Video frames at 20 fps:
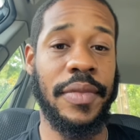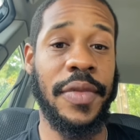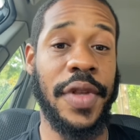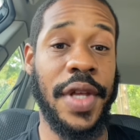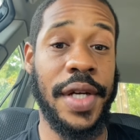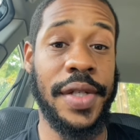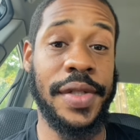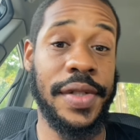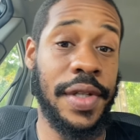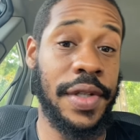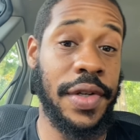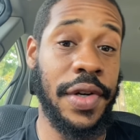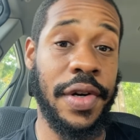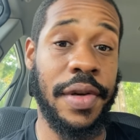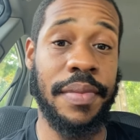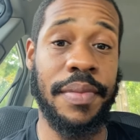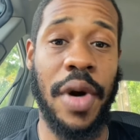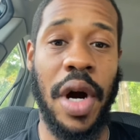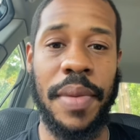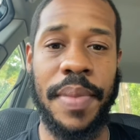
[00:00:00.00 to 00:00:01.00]
Thus the
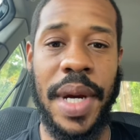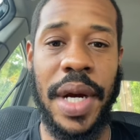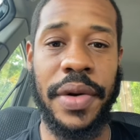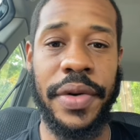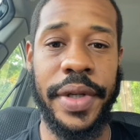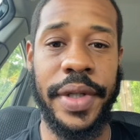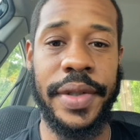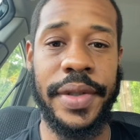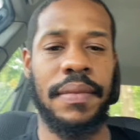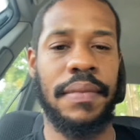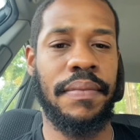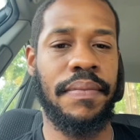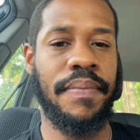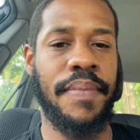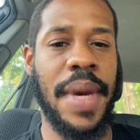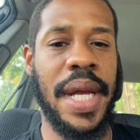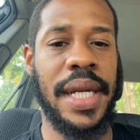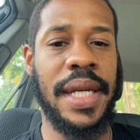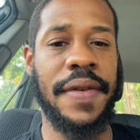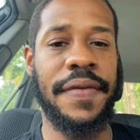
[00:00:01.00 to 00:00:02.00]
term barbarians.
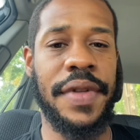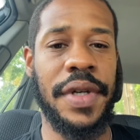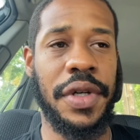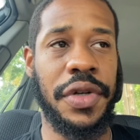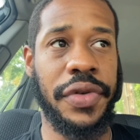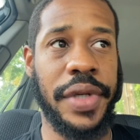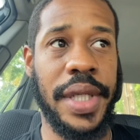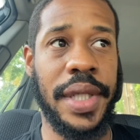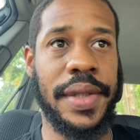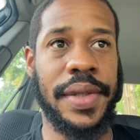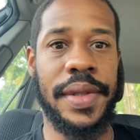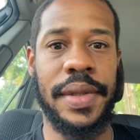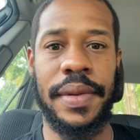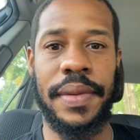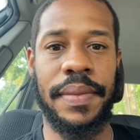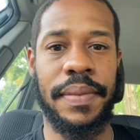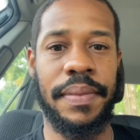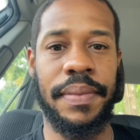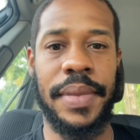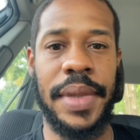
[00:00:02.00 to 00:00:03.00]
Many of the Greeks
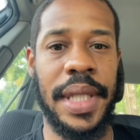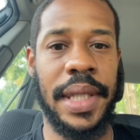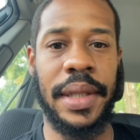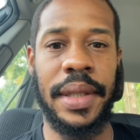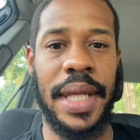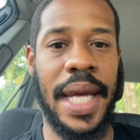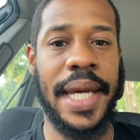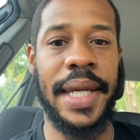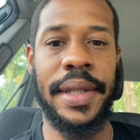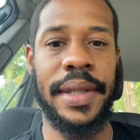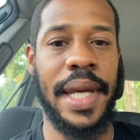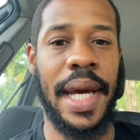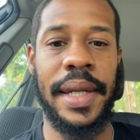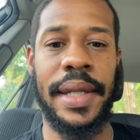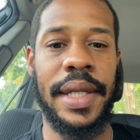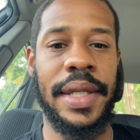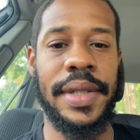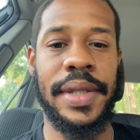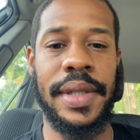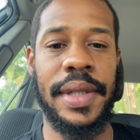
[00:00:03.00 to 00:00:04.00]
didn't like
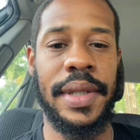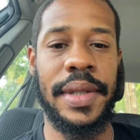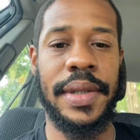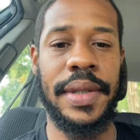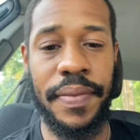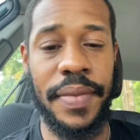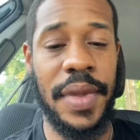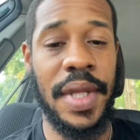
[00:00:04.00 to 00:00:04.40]
Dionysius.